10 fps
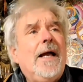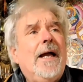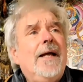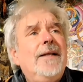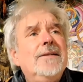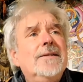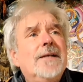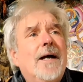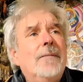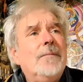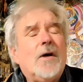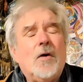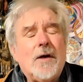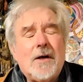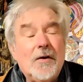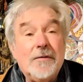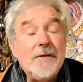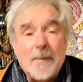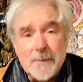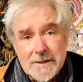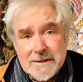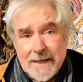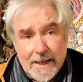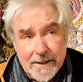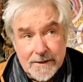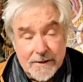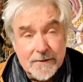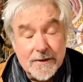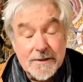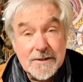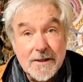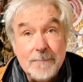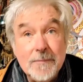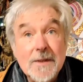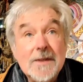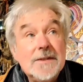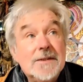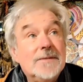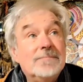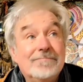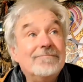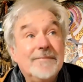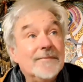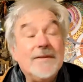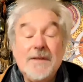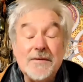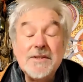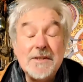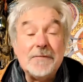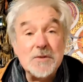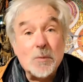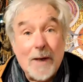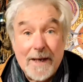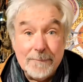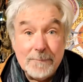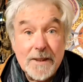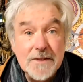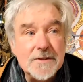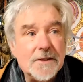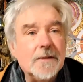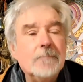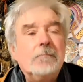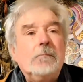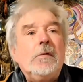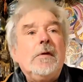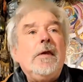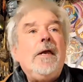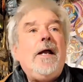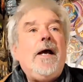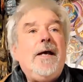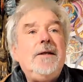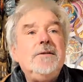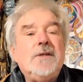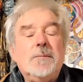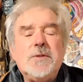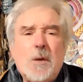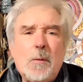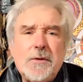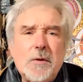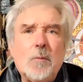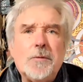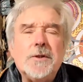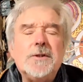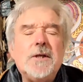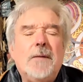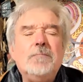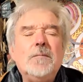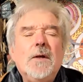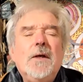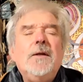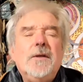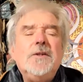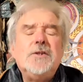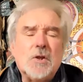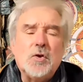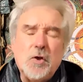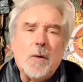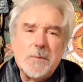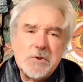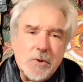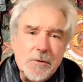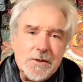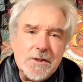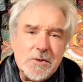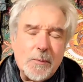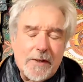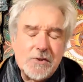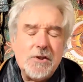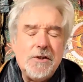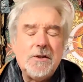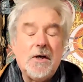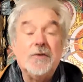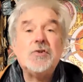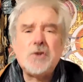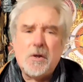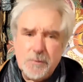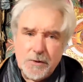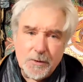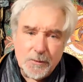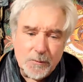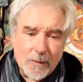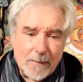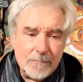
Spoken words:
and they got kind of no understanding that this stuff is all hand painted. And so I thought that this is a good opportunity to actually kind of show you